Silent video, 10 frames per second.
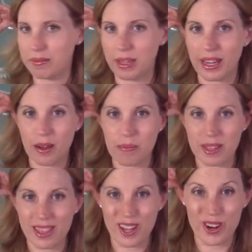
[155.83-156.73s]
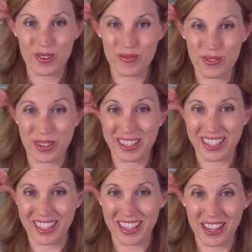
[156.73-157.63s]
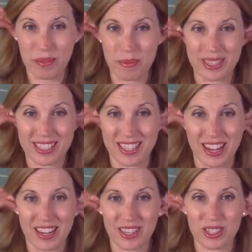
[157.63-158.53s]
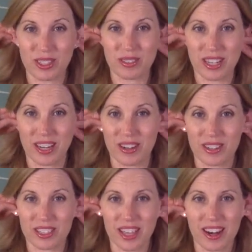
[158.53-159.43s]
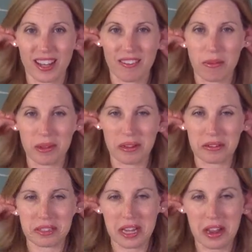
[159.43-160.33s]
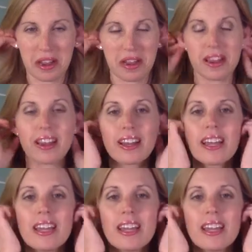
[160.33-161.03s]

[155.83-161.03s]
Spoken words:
Get up in there, really massage those ears, kind of give them a little tug.